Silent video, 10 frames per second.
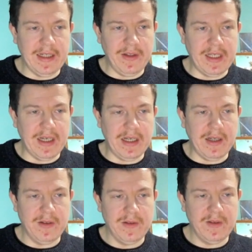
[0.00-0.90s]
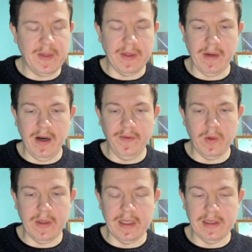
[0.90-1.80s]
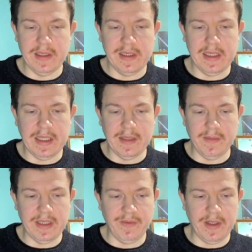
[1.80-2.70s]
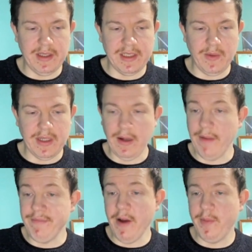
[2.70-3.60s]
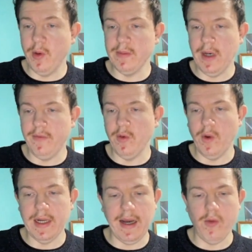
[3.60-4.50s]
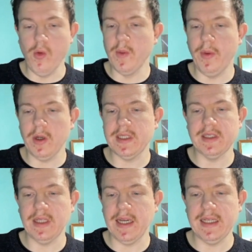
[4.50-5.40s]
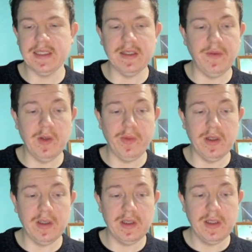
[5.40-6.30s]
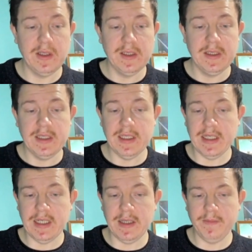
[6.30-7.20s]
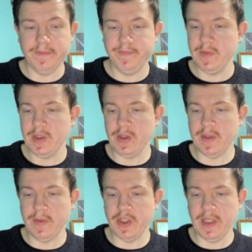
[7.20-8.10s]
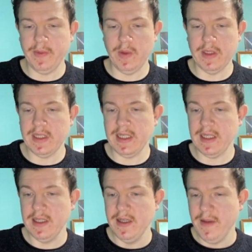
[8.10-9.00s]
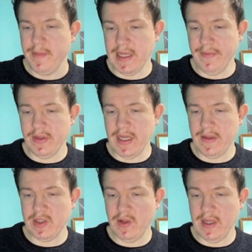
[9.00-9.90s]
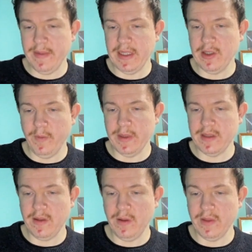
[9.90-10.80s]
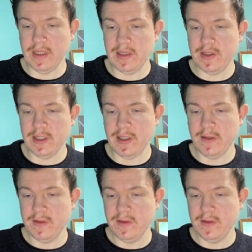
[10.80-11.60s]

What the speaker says: looking at the some of the Marvel ones. I didn't realize they went up. I've never pulled a Marvel one out of all the boxes and cases I've opened. Got some of the cheaper ones here. But even then, there's not that many copies of a lot of these,